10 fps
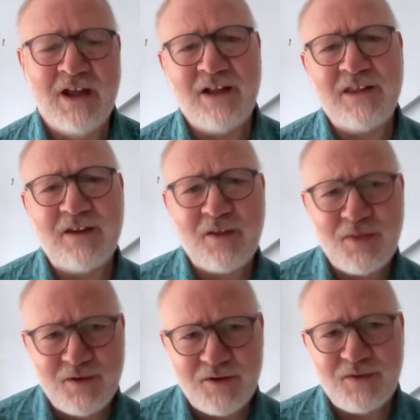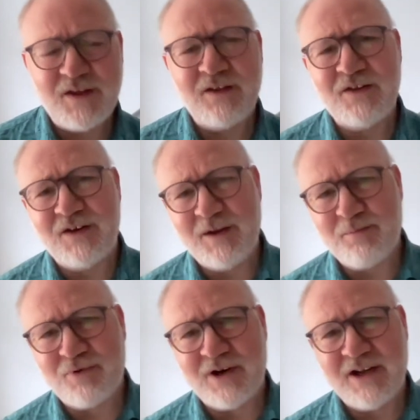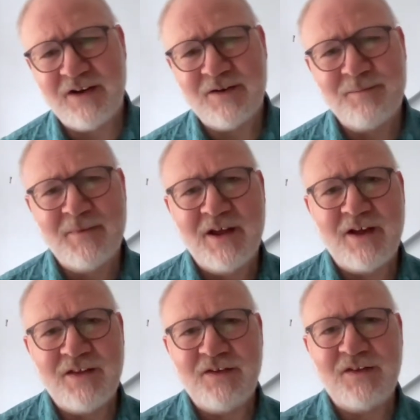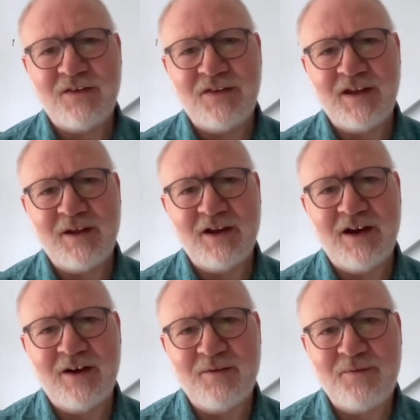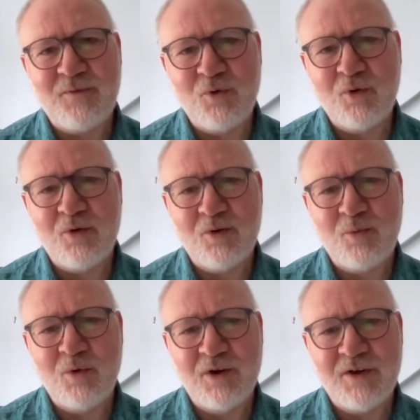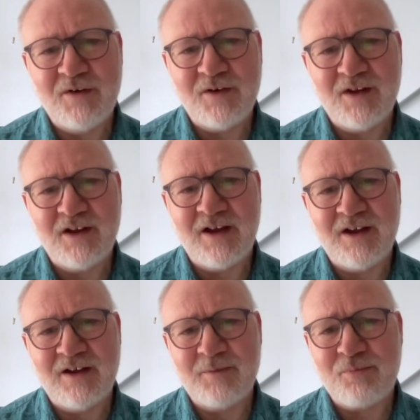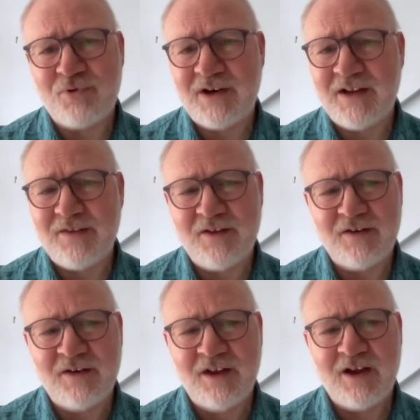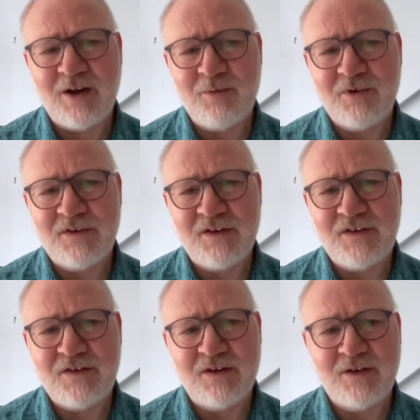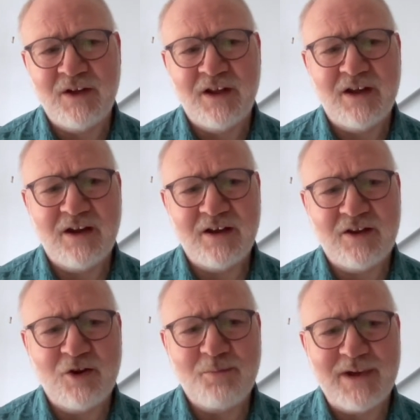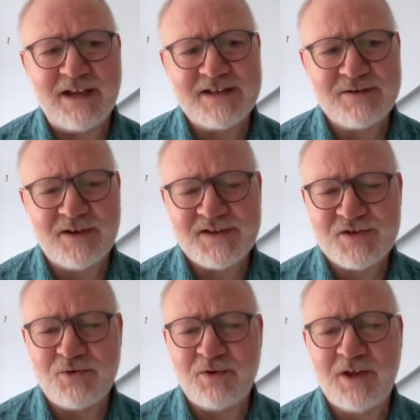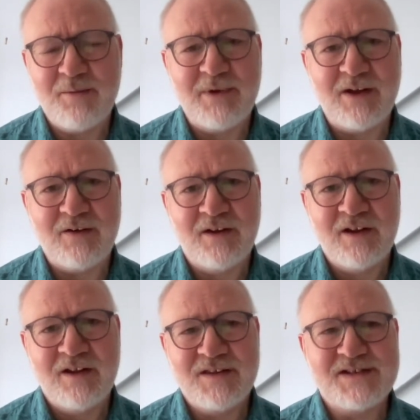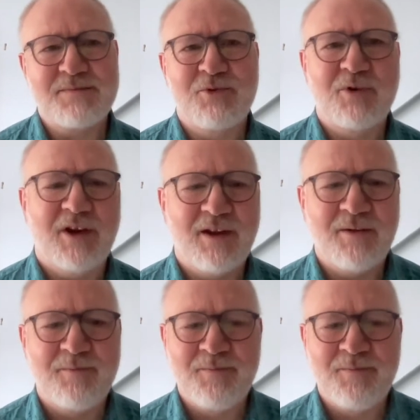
And then the third thing that he prayed, and this is the four-word prayer that I wanted to go back to us talking about this morning.